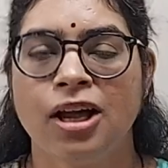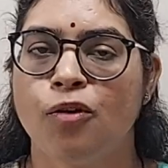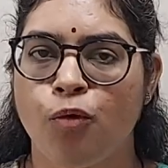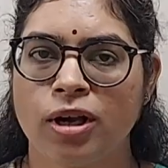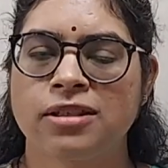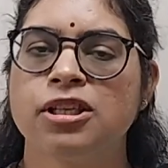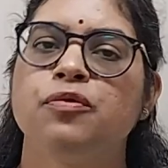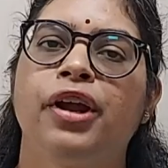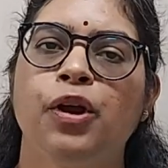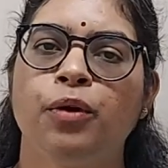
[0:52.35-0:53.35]
Watch this
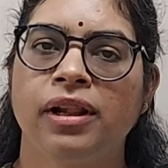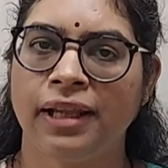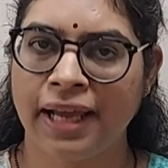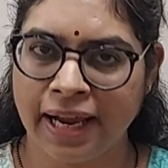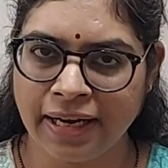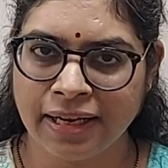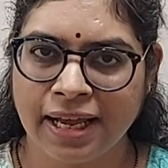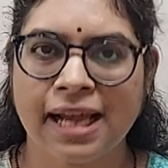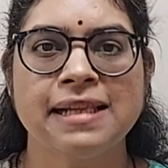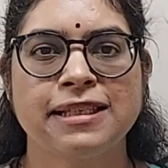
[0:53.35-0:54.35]
video till the end
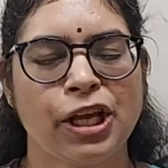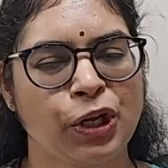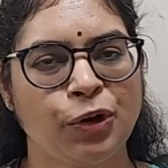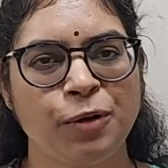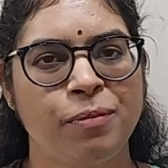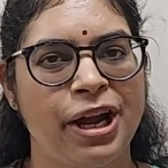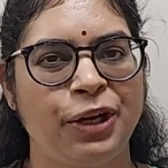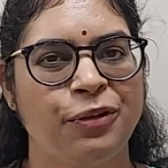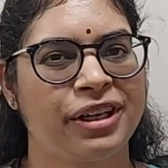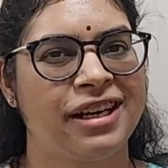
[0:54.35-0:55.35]
and say goodbye
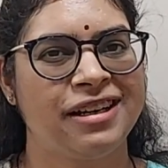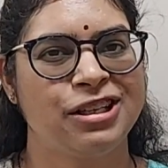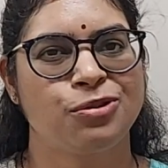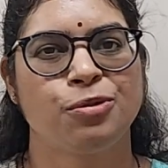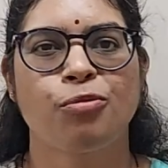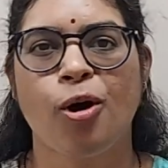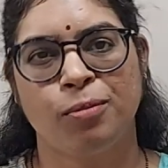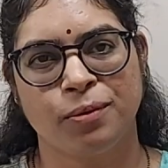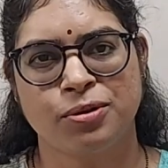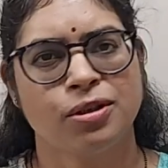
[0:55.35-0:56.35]
to your kidney stone
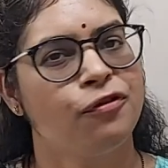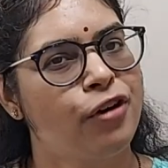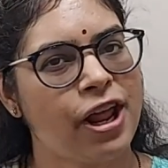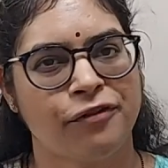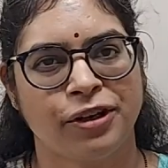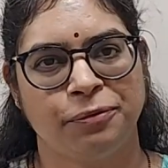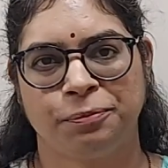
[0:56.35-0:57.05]
problems forever.